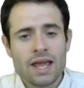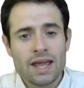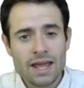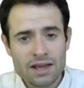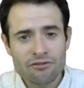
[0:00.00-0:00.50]

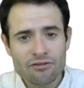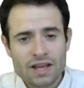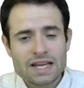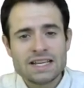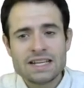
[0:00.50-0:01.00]
If
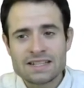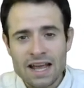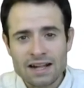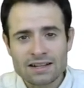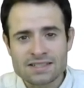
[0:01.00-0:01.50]
he
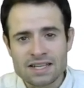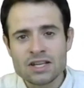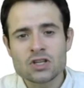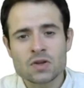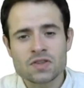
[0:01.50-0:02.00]
tells the
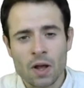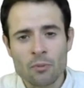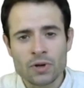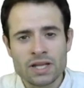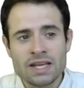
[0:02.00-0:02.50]
insurance
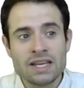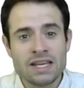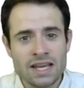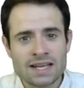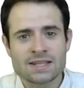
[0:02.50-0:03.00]
company
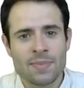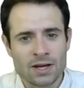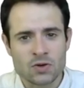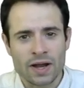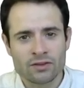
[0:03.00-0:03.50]
he is a bad
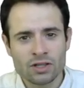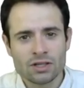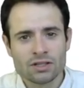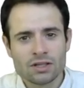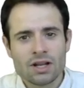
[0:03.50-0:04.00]
driver,
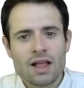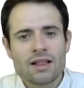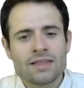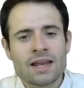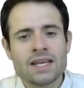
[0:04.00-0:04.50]

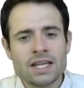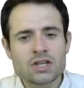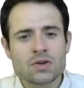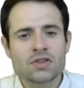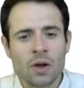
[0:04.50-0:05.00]
then the
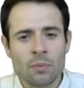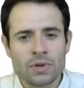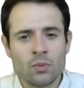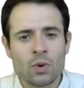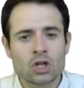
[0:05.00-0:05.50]
insurance
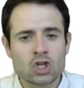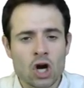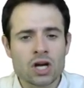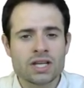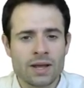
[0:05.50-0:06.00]
company will
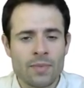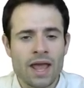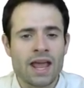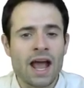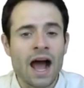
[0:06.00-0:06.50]
charge him
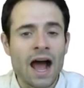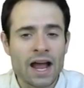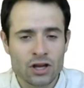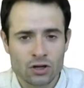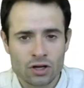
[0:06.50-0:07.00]
a
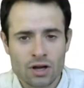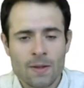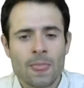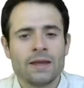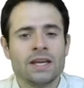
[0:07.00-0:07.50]
higher
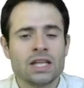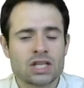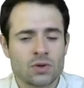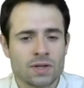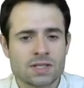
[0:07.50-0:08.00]

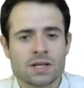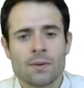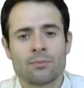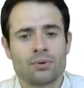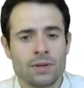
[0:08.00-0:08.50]
insurance
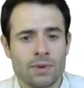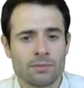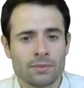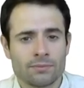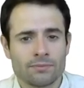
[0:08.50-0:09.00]
premium.